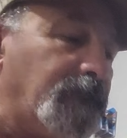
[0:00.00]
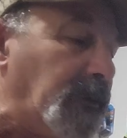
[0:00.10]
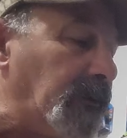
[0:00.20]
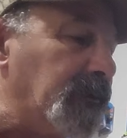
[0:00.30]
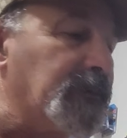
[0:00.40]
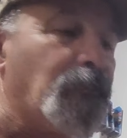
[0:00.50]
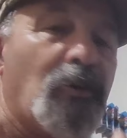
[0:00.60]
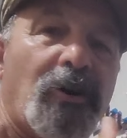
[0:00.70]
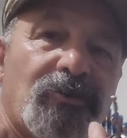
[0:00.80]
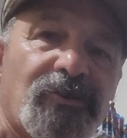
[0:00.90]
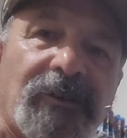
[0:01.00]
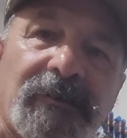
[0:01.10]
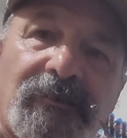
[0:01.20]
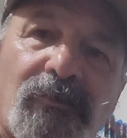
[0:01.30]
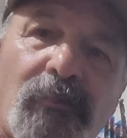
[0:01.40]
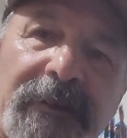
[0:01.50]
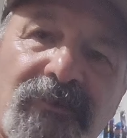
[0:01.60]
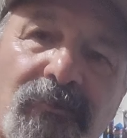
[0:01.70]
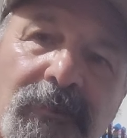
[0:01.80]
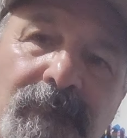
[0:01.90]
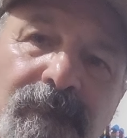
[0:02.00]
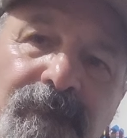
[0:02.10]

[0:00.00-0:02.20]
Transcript: I like the Bosch. Got a little weight to it.